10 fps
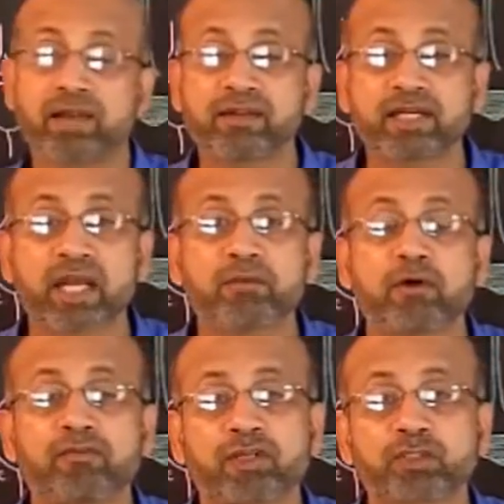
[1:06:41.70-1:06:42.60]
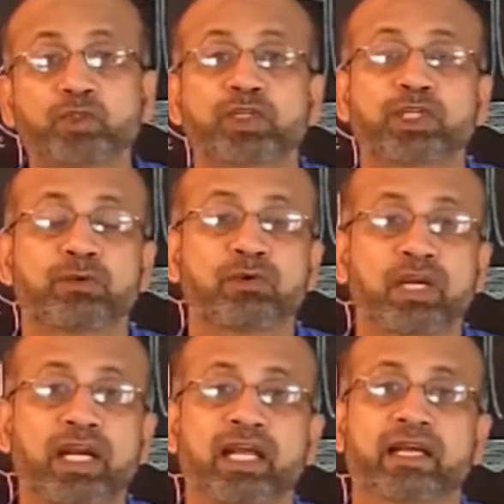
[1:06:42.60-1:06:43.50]
at the time of associative
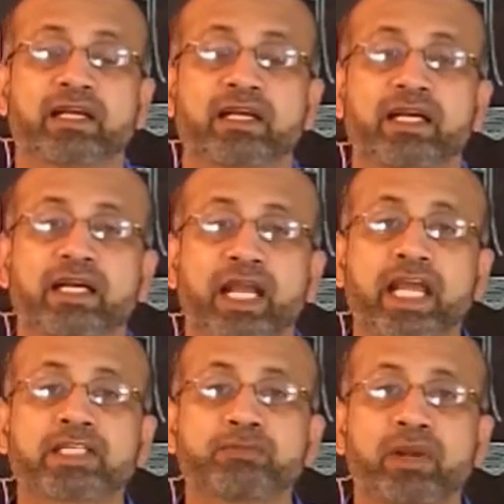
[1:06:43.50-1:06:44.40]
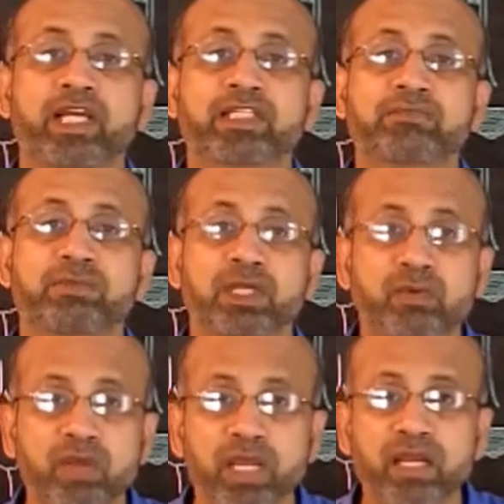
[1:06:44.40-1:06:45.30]
learning takes place
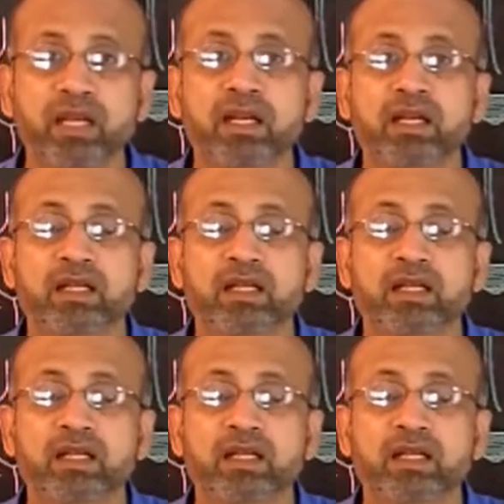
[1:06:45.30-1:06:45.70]
between